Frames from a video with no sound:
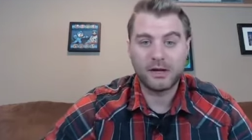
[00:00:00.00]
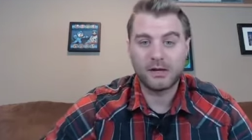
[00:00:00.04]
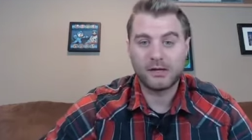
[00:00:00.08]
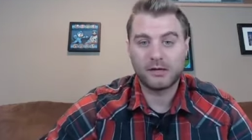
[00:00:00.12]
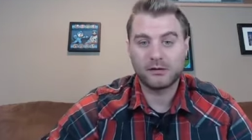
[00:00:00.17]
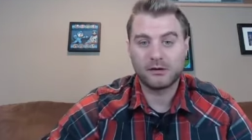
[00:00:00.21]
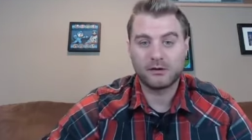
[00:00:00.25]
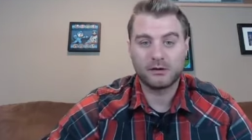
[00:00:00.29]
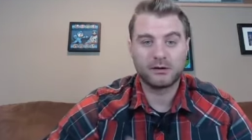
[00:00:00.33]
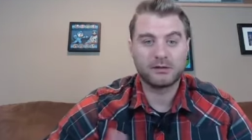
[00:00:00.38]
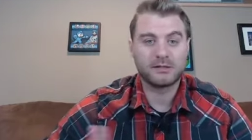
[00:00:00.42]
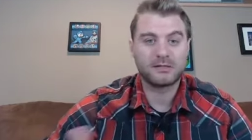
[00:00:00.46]

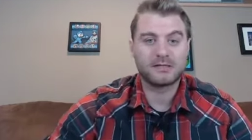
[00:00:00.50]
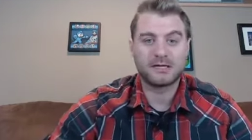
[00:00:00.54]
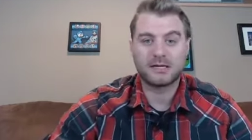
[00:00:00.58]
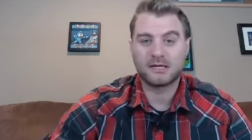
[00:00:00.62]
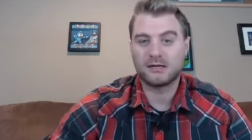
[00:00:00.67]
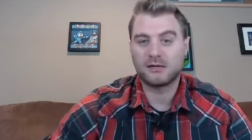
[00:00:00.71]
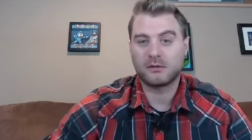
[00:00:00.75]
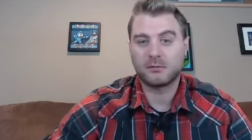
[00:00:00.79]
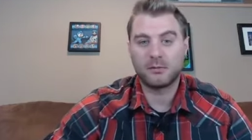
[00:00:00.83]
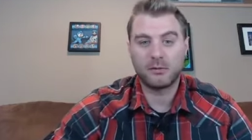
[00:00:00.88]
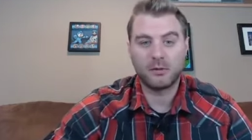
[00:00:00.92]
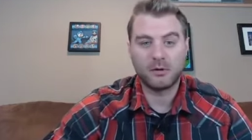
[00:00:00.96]
You're gonna set an
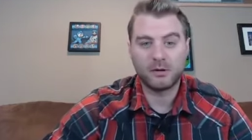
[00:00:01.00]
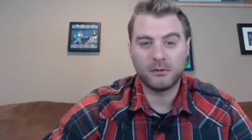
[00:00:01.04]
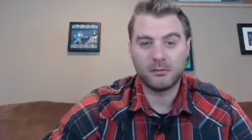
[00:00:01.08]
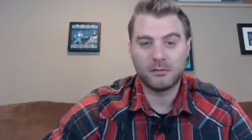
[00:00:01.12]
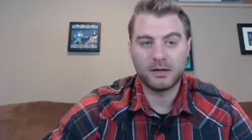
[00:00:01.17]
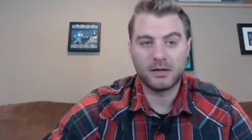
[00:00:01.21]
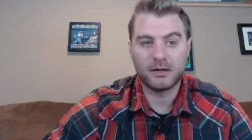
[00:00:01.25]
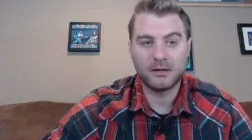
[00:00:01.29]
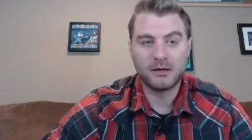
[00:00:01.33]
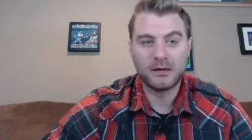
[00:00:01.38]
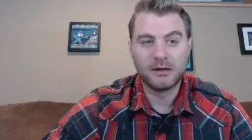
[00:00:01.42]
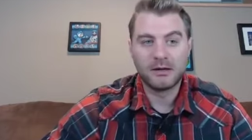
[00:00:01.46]

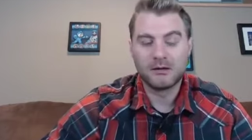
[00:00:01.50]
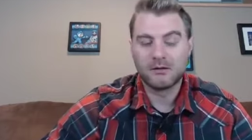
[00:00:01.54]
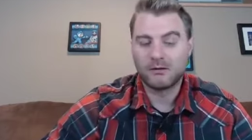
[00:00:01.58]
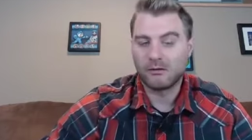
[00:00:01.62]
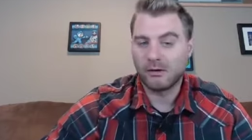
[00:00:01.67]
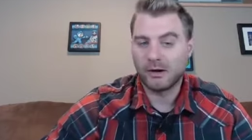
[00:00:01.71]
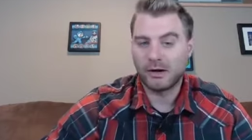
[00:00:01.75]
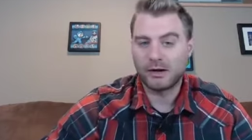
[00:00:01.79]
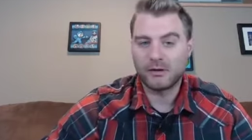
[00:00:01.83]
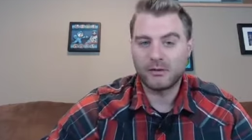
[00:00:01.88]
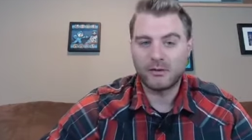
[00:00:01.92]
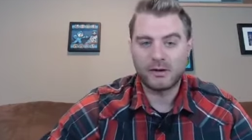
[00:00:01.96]
appointment
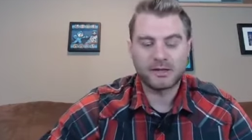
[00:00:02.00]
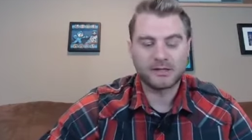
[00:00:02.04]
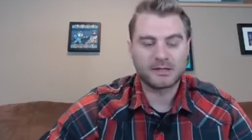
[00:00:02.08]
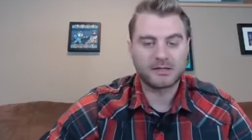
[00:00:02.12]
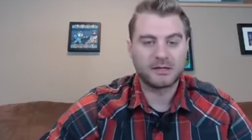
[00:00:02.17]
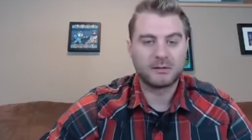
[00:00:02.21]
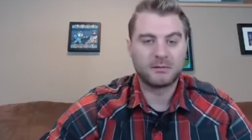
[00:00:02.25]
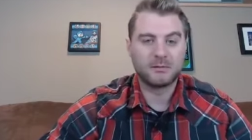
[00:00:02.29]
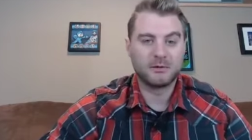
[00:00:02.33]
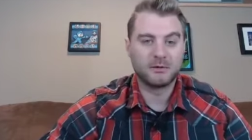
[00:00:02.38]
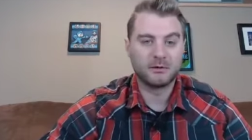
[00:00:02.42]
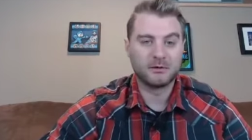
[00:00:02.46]
right away.
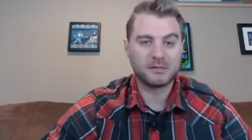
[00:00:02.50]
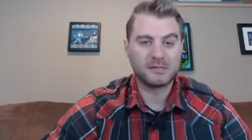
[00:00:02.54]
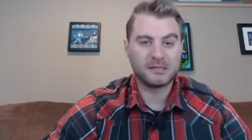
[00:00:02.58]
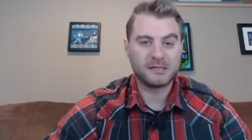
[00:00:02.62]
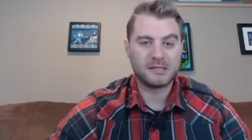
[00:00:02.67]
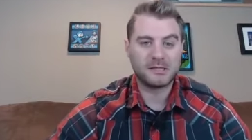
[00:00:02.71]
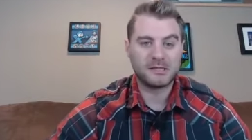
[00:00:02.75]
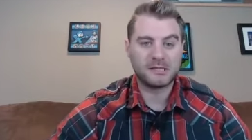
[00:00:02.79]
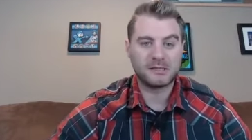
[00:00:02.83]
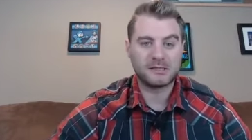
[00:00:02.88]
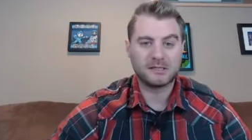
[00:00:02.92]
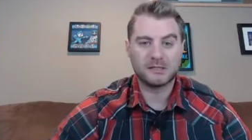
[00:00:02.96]
Some of those
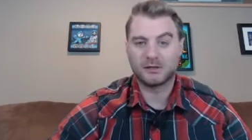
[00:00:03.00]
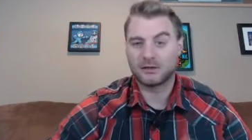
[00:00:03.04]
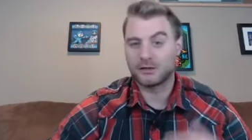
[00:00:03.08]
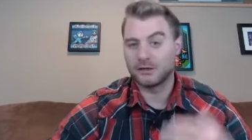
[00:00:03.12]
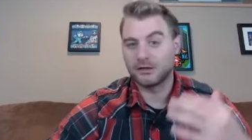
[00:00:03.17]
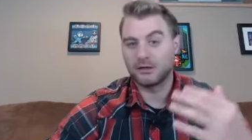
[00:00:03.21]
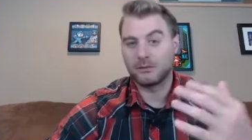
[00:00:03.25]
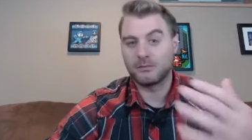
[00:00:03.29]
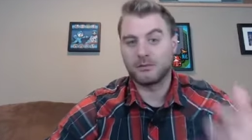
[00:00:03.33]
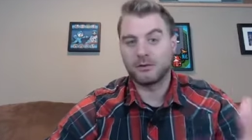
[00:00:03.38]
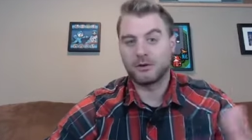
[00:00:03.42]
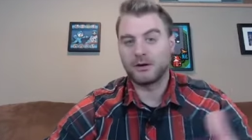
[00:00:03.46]
seeds you're
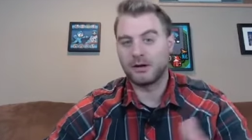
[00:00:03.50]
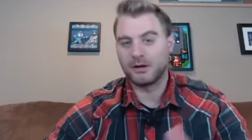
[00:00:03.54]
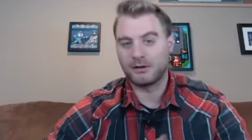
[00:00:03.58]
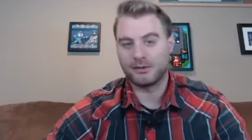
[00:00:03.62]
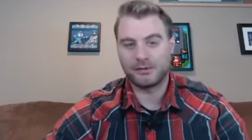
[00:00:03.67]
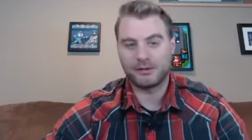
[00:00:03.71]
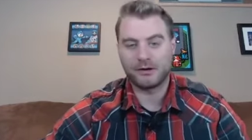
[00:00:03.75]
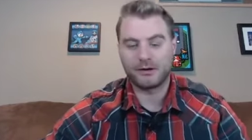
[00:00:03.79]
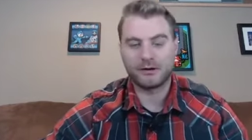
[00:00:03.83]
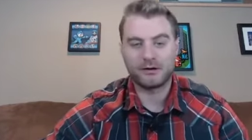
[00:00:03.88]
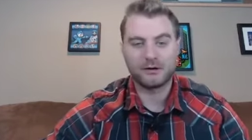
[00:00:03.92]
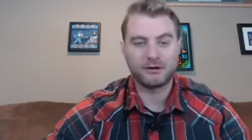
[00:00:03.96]
gonna put out
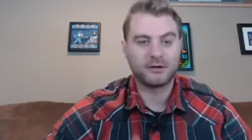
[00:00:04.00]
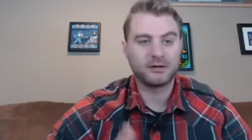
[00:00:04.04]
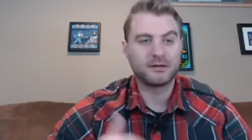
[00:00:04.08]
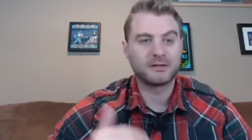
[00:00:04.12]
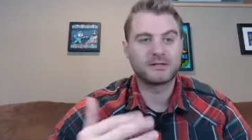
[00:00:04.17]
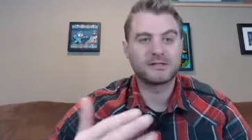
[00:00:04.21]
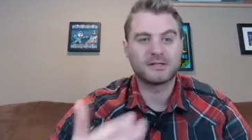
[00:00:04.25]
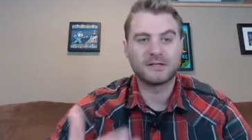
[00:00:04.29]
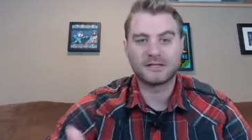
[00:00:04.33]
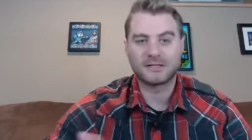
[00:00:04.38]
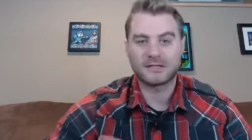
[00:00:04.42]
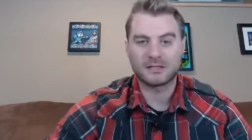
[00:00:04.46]
there. You're gonna
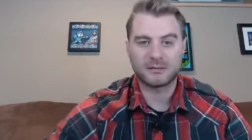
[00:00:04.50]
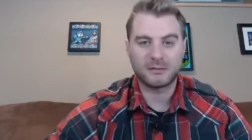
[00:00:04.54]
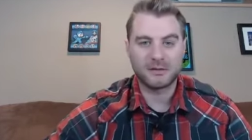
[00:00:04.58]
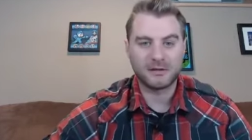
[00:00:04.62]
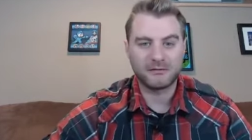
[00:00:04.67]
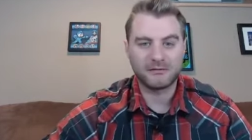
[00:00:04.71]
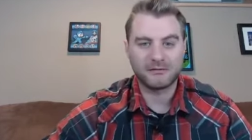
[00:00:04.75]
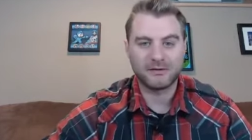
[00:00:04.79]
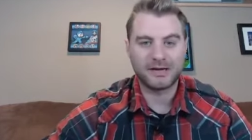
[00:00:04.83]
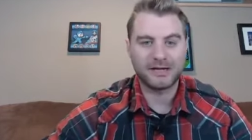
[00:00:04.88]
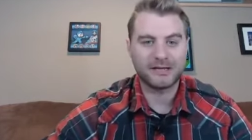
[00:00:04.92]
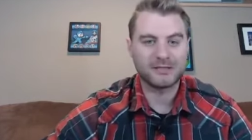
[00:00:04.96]
send some
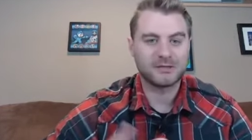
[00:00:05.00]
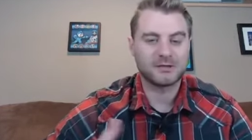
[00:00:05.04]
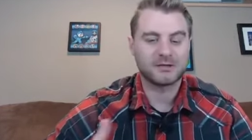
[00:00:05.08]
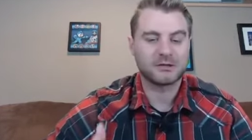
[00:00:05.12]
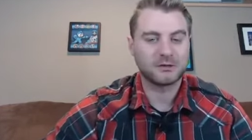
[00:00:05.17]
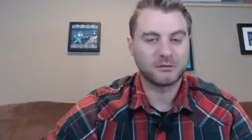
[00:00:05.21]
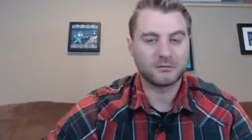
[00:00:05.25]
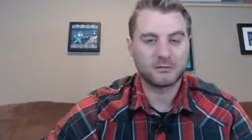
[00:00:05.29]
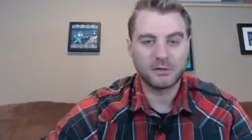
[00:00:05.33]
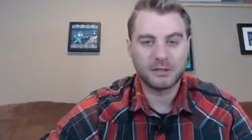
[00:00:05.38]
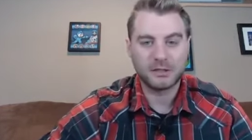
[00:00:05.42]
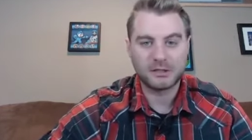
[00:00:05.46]
invites. You're
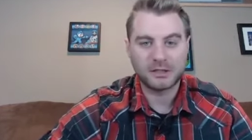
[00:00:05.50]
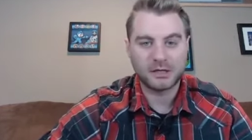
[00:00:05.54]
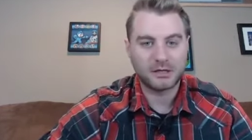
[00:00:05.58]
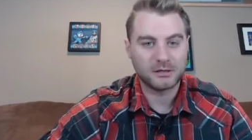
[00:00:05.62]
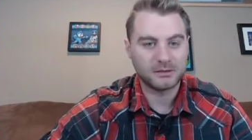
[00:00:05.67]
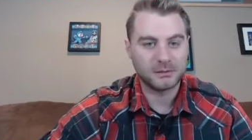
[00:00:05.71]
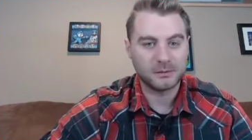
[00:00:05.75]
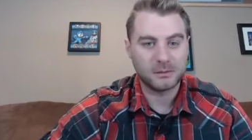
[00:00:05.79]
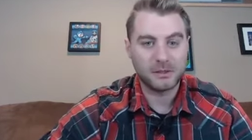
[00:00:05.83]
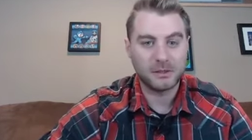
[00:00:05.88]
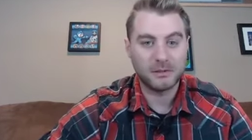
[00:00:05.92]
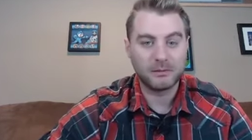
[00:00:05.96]
gonna reach out
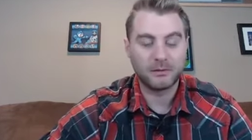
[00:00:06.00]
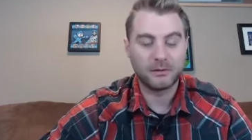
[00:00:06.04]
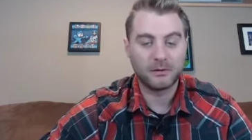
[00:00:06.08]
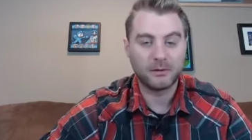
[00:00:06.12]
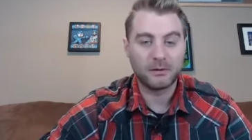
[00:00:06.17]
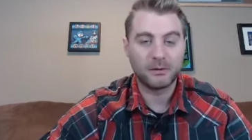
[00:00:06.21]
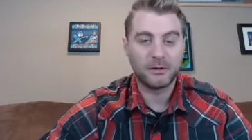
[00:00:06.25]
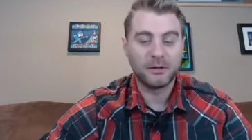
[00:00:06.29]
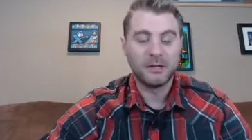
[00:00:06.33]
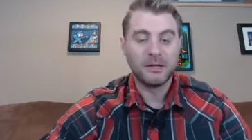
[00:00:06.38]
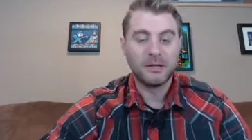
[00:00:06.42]
to people.